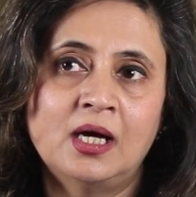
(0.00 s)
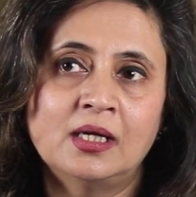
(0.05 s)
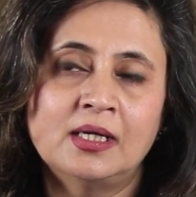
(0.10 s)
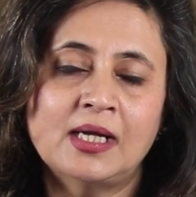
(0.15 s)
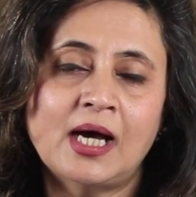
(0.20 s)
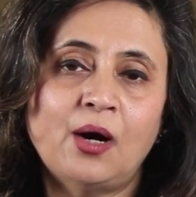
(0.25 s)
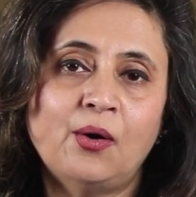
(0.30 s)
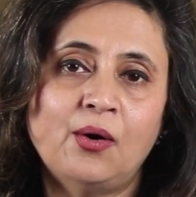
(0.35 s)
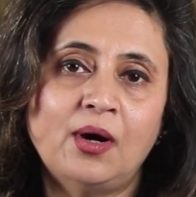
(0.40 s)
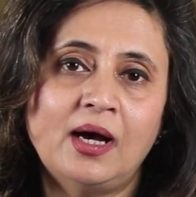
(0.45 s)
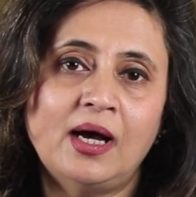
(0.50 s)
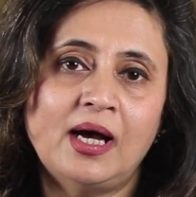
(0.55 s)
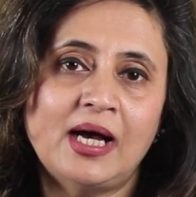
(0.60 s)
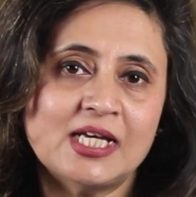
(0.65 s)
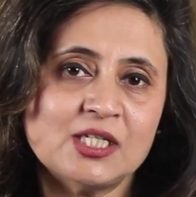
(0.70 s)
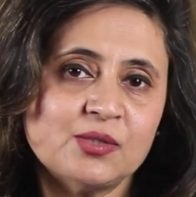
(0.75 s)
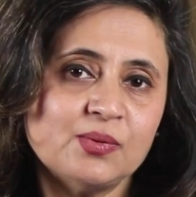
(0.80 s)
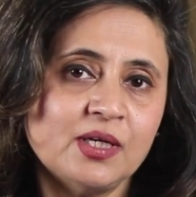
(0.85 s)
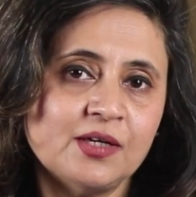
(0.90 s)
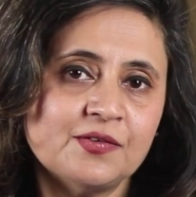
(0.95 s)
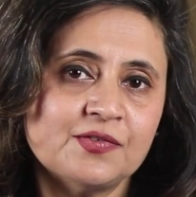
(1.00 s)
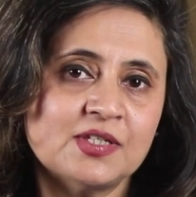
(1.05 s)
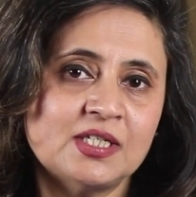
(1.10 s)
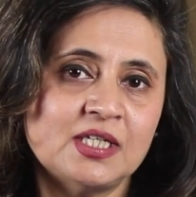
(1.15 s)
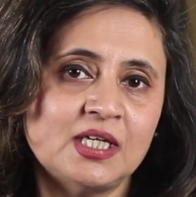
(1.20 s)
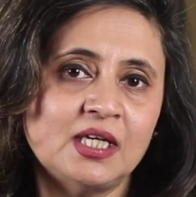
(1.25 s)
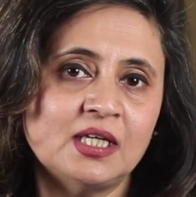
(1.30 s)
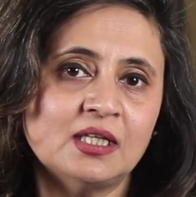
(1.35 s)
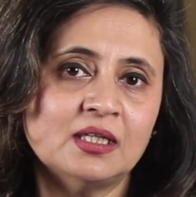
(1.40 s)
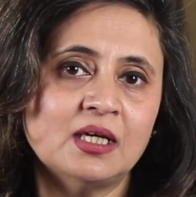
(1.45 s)
Now, as we have
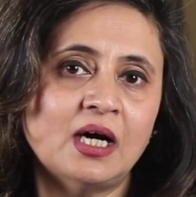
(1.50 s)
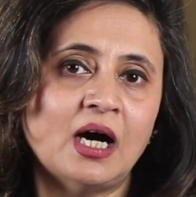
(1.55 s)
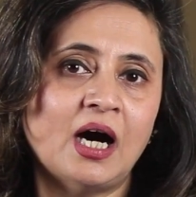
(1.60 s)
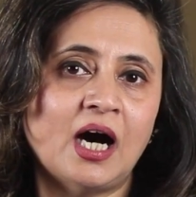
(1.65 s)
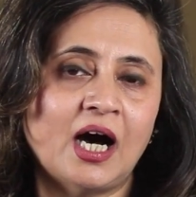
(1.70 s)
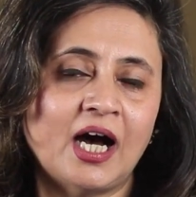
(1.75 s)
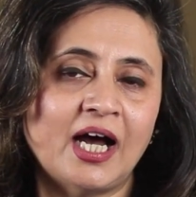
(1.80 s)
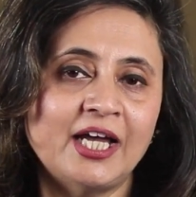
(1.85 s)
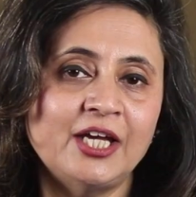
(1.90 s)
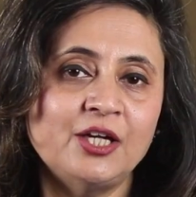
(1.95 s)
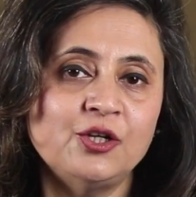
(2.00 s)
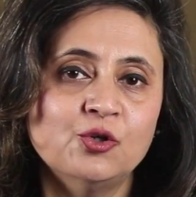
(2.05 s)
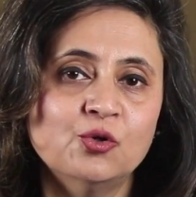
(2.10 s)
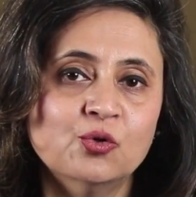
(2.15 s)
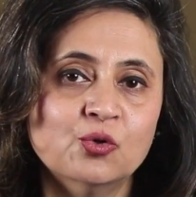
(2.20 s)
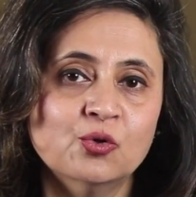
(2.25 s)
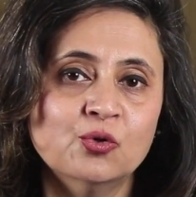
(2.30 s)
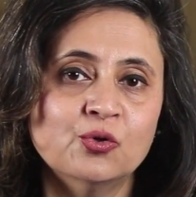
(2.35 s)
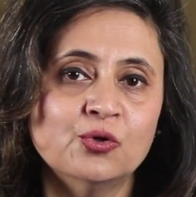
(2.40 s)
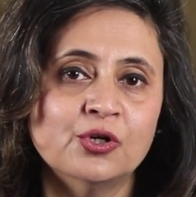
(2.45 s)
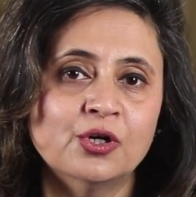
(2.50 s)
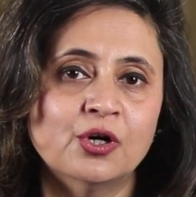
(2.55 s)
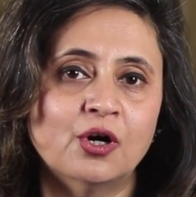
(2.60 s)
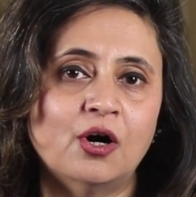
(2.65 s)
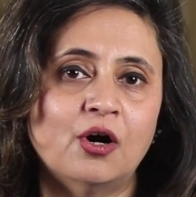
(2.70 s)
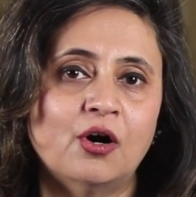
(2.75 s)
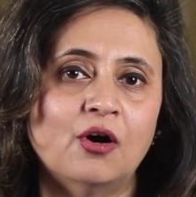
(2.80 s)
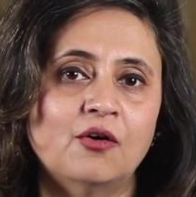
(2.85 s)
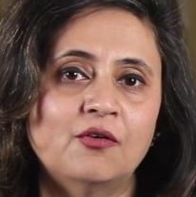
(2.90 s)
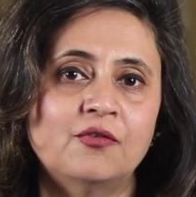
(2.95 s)
seen, the high noon
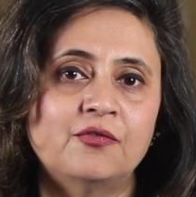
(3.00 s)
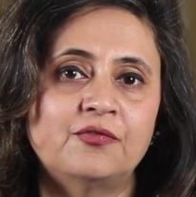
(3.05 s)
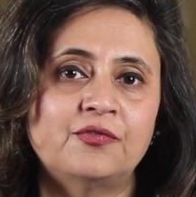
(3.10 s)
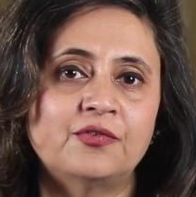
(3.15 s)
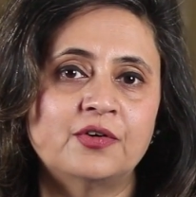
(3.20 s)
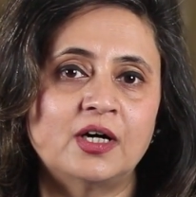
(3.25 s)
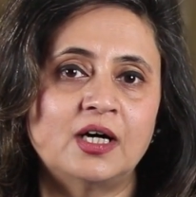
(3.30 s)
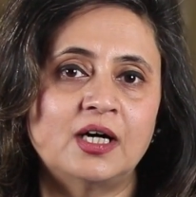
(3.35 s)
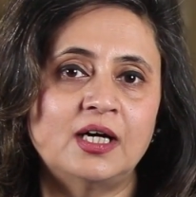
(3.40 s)
of